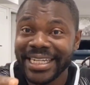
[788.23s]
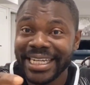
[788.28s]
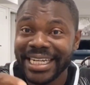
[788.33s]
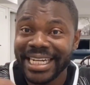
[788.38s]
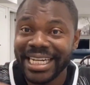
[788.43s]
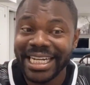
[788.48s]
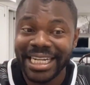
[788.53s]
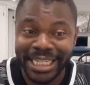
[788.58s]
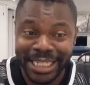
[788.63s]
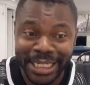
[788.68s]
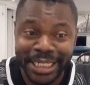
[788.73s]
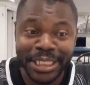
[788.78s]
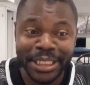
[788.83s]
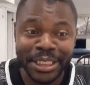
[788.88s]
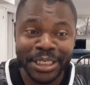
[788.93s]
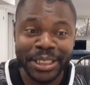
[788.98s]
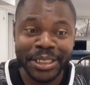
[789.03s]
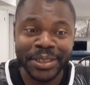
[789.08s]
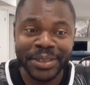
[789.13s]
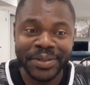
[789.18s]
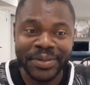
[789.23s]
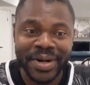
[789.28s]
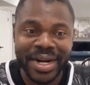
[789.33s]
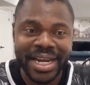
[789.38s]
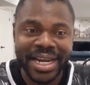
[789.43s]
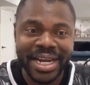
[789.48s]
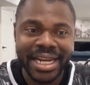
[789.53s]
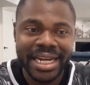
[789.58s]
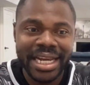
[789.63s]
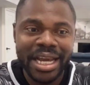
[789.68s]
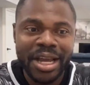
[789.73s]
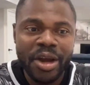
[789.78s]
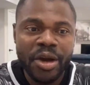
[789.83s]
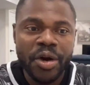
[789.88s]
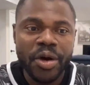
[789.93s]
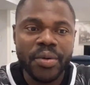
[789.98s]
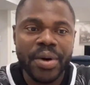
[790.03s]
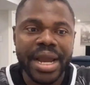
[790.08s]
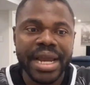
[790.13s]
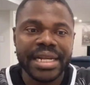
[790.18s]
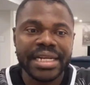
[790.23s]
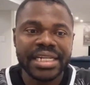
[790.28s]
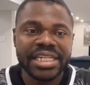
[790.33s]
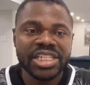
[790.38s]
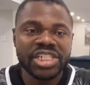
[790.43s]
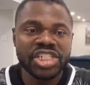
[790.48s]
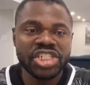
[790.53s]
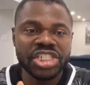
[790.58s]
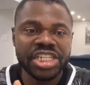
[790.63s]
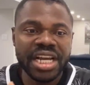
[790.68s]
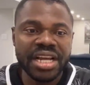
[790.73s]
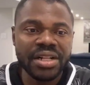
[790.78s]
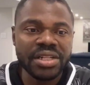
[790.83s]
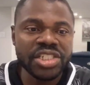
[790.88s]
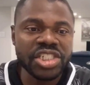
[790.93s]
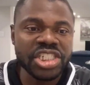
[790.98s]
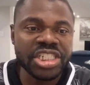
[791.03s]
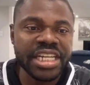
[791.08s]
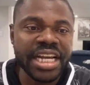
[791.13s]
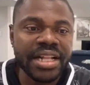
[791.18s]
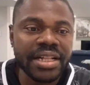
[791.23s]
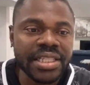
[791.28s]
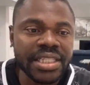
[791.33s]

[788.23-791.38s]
Get you good, right? All right. Shared shelter,